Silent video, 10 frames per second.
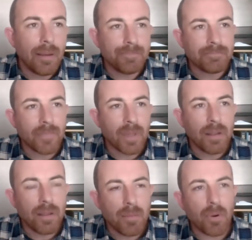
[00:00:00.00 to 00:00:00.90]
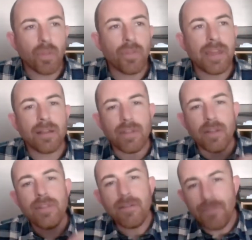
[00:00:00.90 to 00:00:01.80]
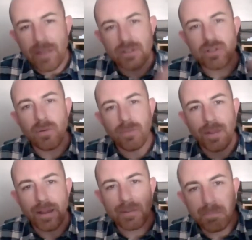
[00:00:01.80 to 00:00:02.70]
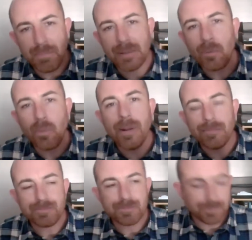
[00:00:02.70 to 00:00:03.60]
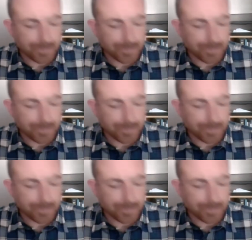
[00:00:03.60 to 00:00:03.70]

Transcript: But the effects of that big win,